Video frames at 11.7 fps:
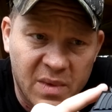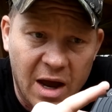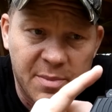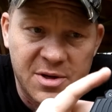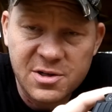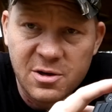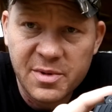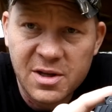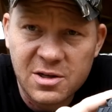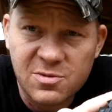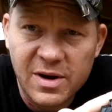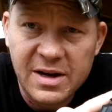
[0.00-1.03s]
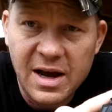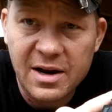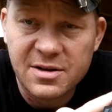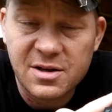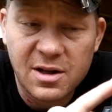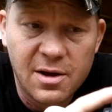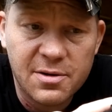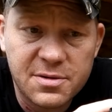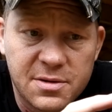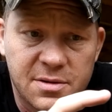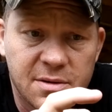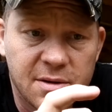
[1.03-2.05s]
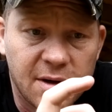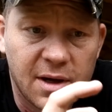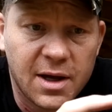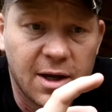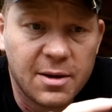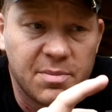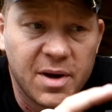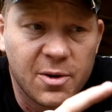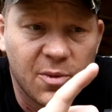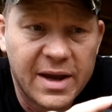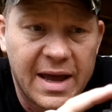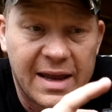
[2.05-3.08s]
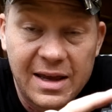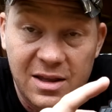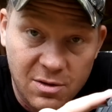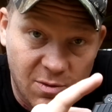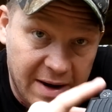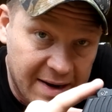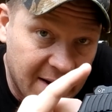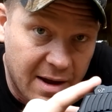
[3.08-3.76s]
I'm assuming this red dot is close, but we got to get the red